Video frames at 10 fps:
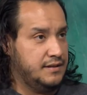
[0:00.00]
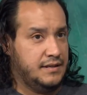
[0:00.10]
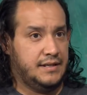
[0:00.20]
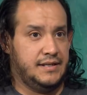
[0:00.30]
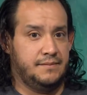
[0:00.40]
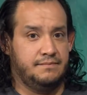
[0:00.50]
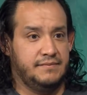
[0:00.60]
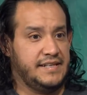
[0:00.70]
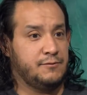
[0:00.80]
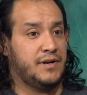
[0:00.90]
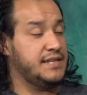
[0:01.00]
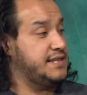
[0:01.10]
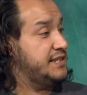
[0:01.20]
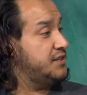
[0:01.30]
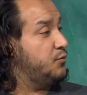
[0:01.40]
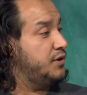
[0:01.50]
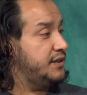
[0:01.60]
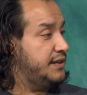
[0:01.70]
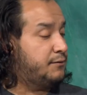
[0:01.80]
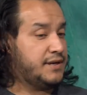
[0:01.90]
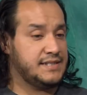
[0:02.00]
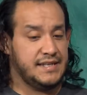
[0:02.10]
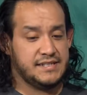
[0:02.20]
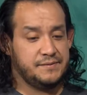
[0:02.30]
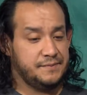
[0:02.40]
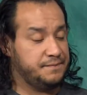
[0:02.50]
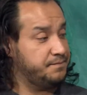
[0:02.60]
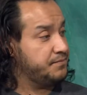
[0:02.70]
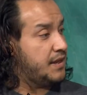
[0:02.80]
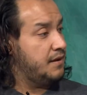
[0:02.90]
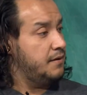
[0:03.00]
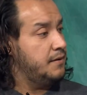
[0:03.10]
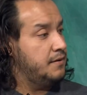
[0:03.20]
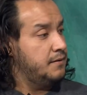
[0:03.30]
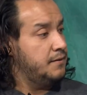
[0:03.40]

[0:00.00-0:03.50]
they want to take someone. Talk